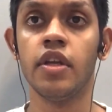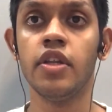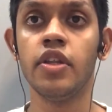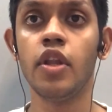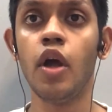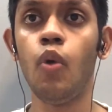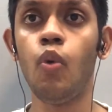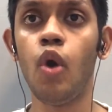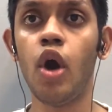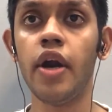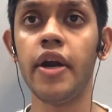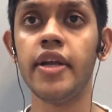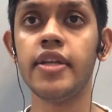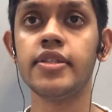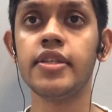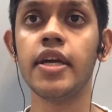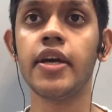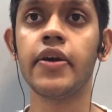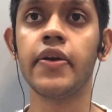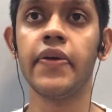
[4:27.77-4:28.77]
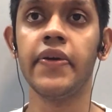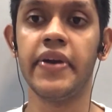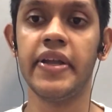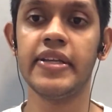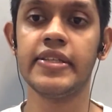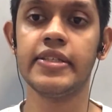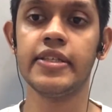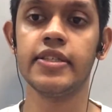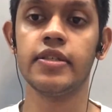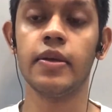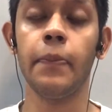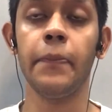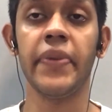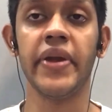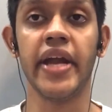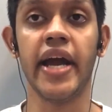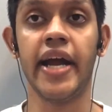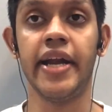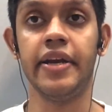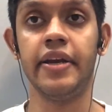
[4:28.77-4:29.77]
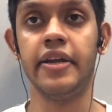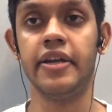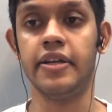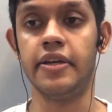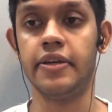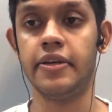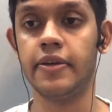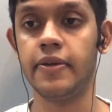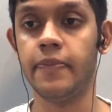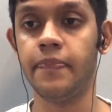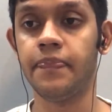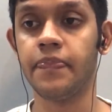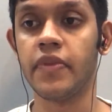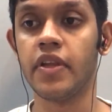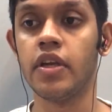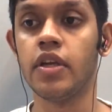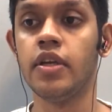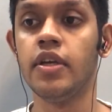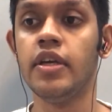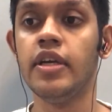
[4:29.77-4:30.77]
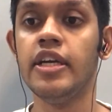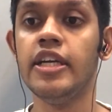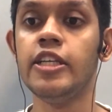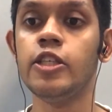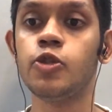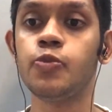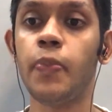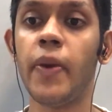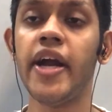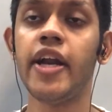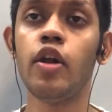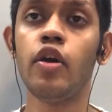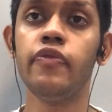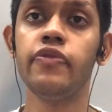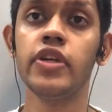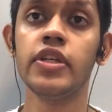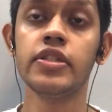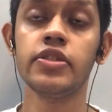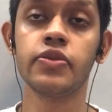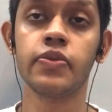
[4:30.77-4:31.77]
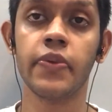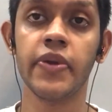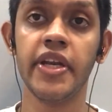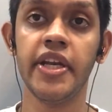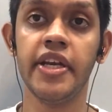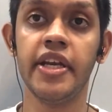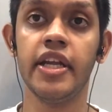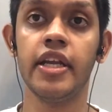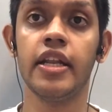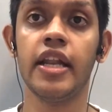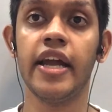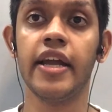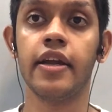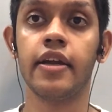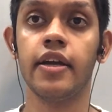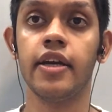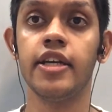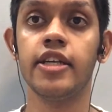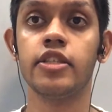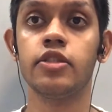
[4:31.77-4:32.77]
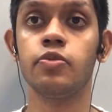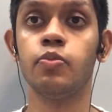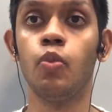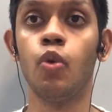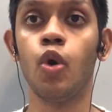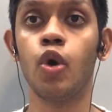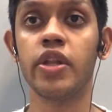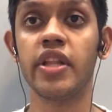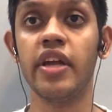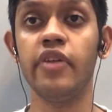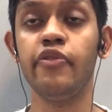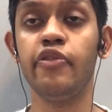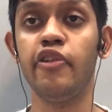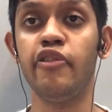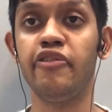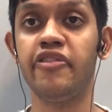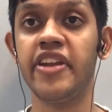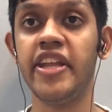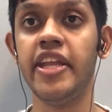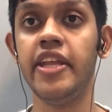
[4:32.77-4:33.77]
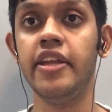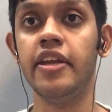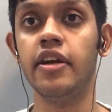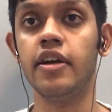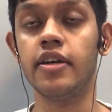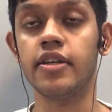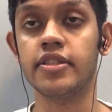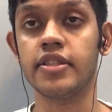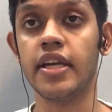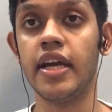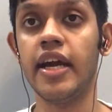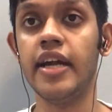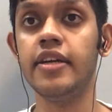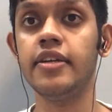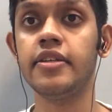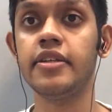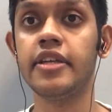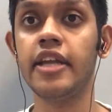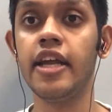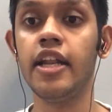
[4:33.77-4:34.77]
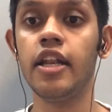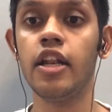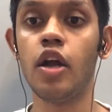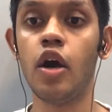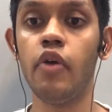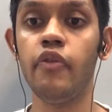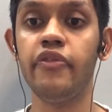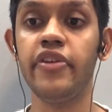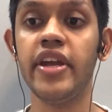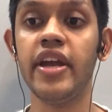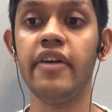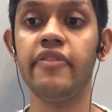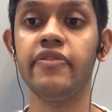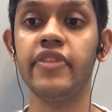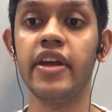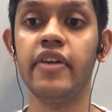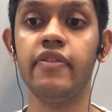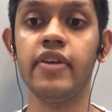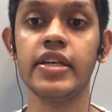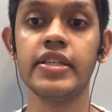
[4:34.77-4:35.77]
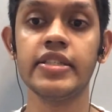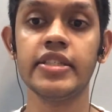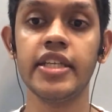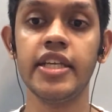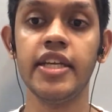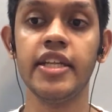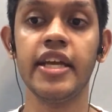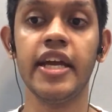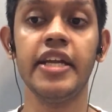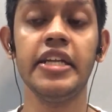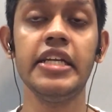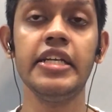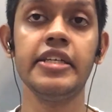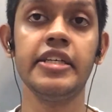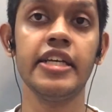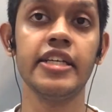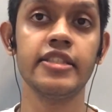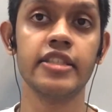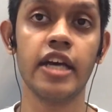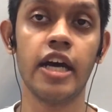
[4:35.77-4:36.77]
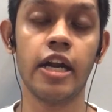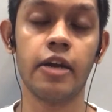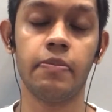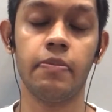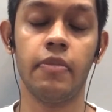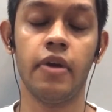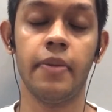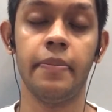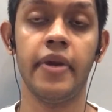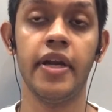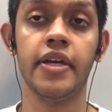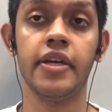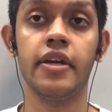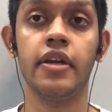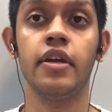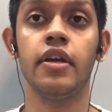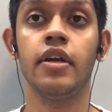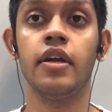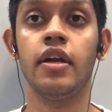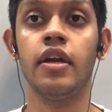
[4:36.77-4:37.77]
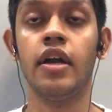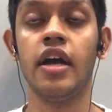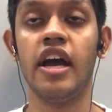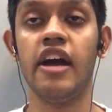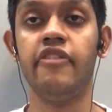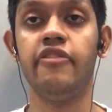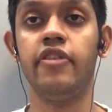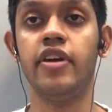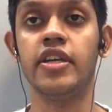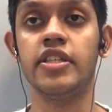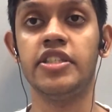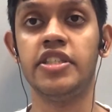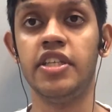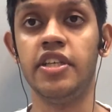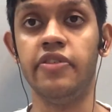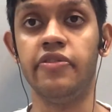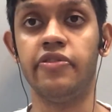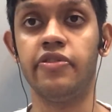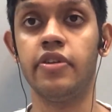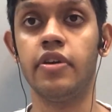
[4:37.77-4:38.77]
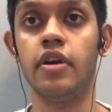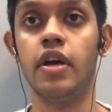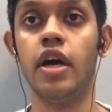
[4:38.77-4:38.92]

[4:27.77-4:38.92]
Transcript: Now what is the criticism behind it? In spite of this treaty, like it's more than 50 years and till now we have never seen any disarmament have achieved.